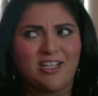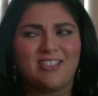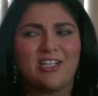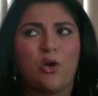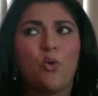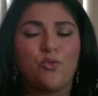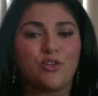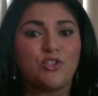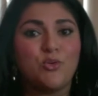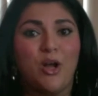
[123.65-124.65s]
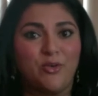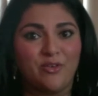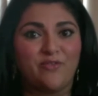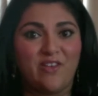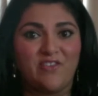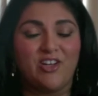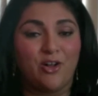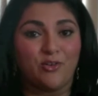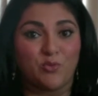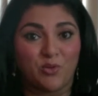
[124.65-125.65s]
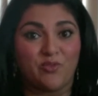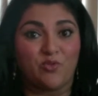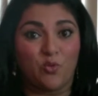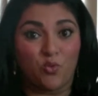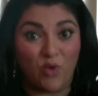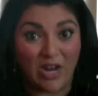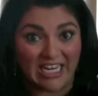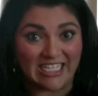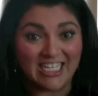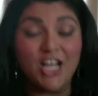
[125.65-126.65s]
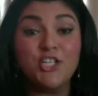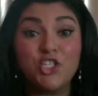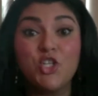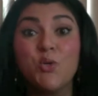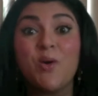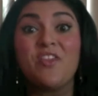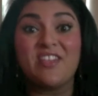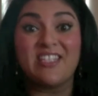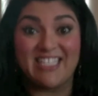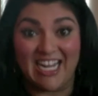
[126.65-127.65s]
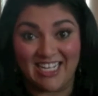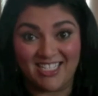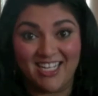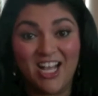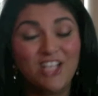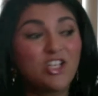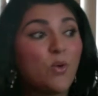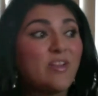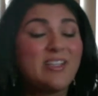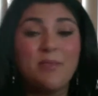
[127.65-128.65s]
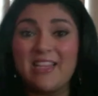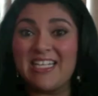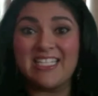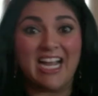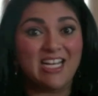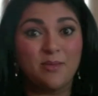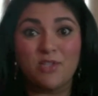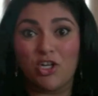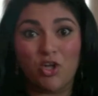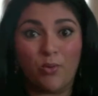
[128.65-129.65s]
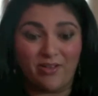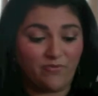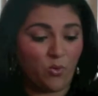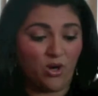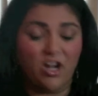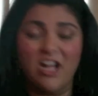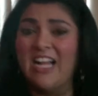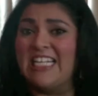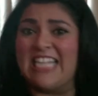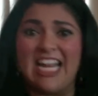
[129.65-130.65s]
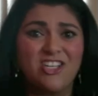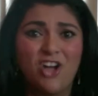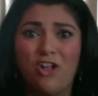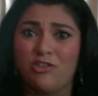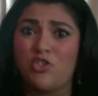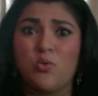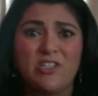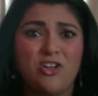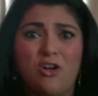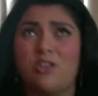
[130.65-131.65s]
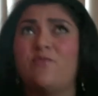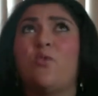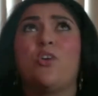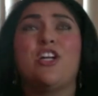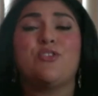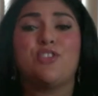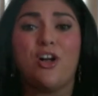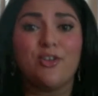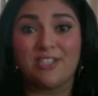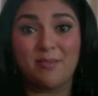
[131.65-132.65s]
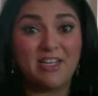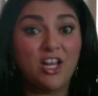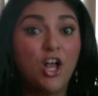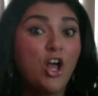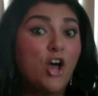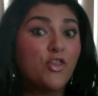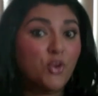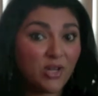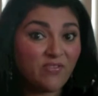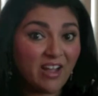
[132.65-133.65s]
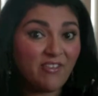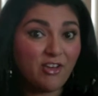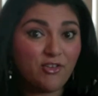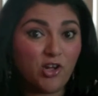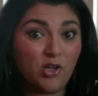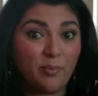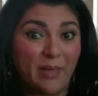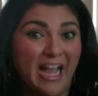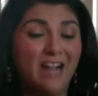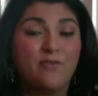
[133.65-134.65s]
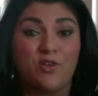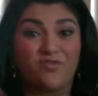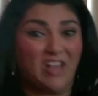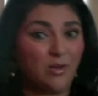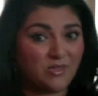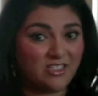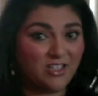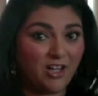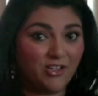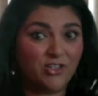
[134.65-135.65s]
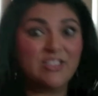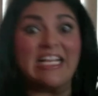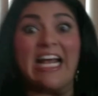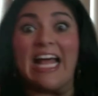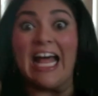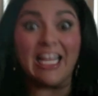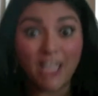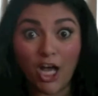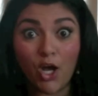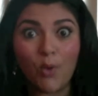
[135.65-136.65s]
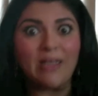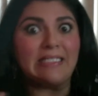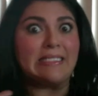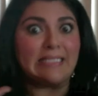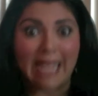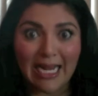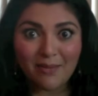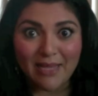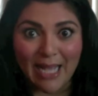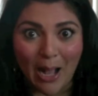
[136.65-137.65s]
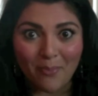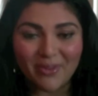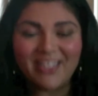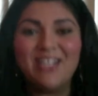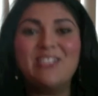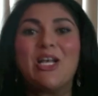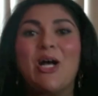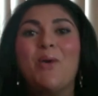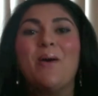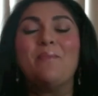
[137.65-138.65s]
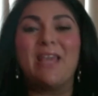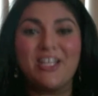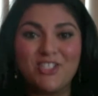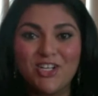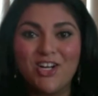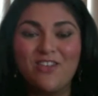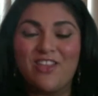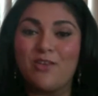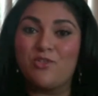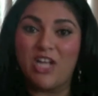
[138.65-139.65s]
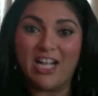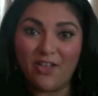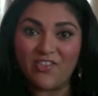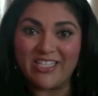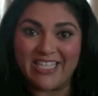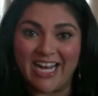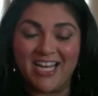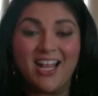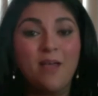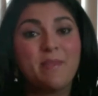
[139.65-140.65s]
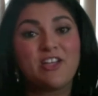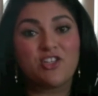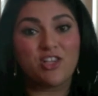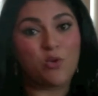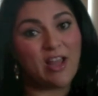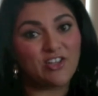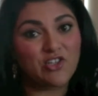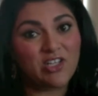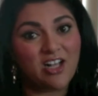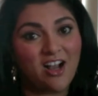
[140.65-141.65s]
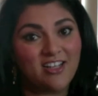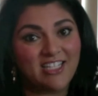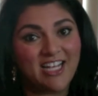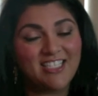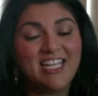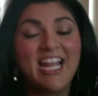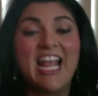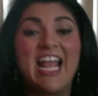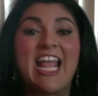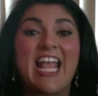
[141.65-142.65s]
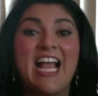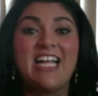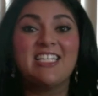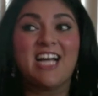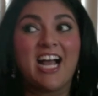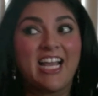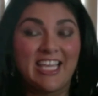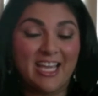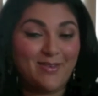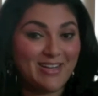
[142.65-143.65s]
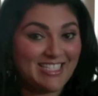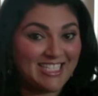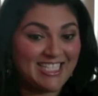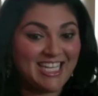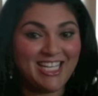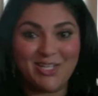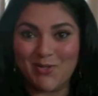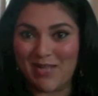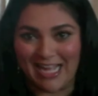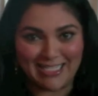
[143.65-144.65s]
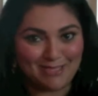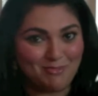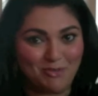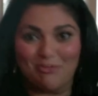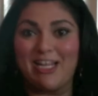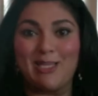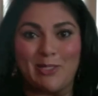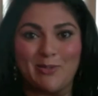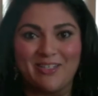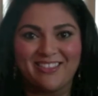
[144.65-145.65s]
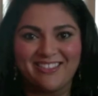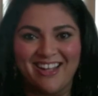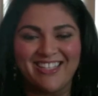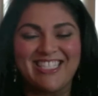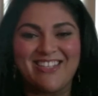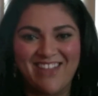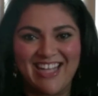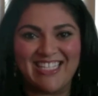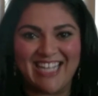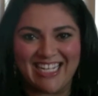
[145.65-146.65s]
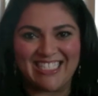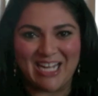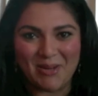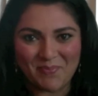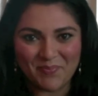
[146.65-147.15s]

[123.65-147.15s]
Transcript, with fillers: That's like over $250 worth of credit to the site. So some of these items are going for $10, $20, $400. I mean, a $3,500 bag for $1,000. Hello, sign me up. So make sure that you check out the site, make sure that you enter the contest, and I can't wait to see who gets some great loot. I'll see you guys next time.